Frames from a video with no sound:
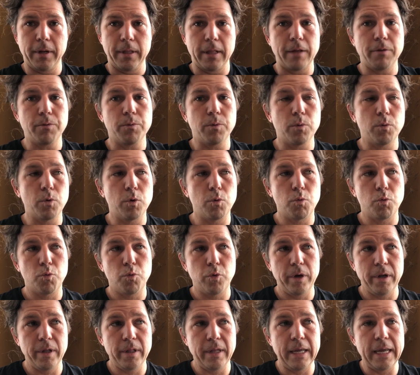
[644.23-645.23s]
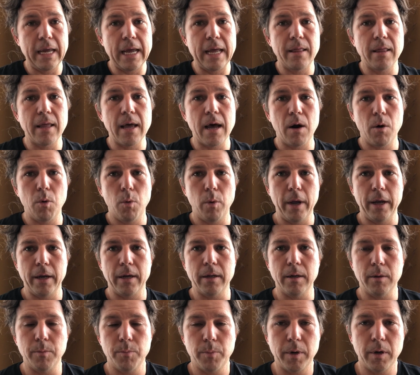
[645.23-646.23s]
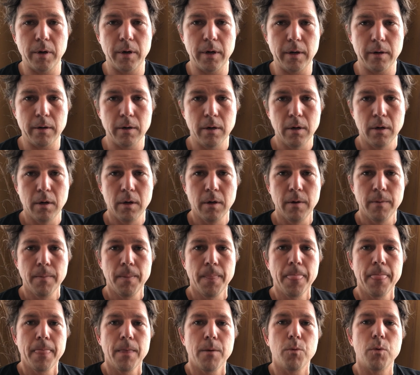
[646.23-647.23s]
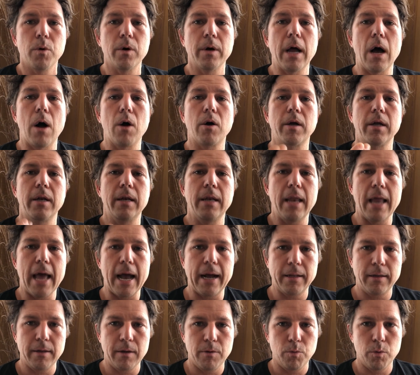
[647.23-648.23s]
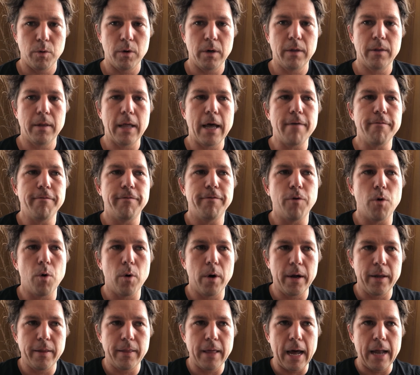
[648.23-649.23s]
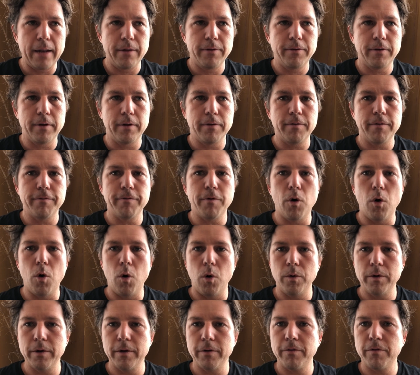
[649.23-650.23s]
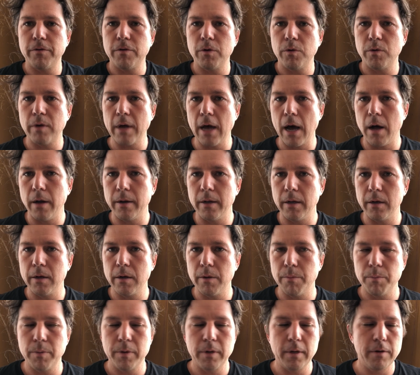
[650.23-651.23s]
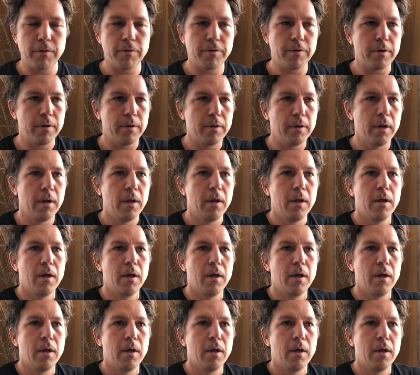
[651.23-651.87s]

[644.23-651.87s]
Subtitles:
That's when we're really in that awakening period. We're now connected. We're in that void, that sense of wholeness, totality, and completion.